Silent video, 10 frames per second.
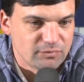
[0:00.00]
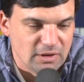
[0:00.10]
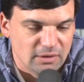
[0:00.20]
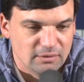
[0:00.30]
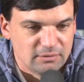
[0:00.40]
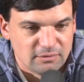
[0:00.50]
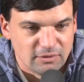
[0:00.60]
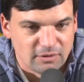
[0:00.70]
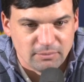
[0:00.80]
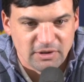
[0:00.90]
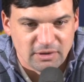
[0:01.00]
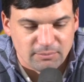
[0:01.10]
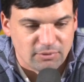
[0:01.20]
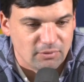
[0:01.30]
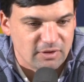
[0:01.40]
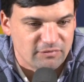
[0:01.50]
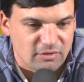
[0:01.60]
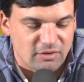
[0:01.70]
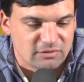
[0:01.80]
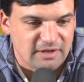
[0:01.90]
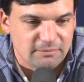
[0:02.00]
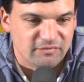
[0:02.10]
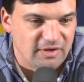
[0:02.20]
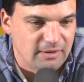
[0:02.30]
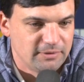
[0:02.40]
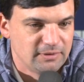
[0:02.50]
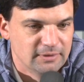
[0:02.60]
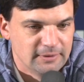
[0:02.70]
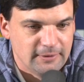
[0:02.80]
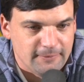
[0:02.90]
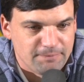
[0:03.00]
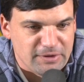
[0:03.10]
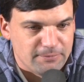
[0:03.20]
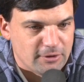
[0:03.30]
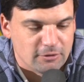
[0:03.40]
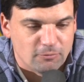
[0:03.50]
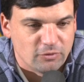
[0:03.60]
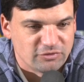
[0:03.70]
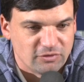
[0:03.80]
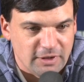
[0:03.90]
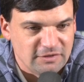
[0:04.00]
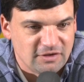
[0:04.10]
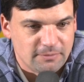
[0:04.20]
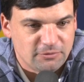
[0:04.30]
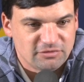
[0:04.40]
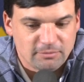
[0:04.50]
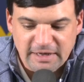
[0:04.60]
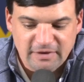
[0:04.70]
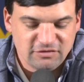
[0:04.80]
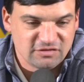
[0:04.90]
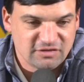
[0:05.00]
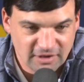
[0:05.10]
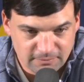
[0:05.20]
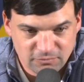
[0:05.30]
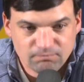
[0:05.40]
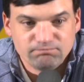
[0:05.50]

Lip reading: And they're going to be in our program for a long time developing. I think Parker Moore's a great example. Somebody that's just kept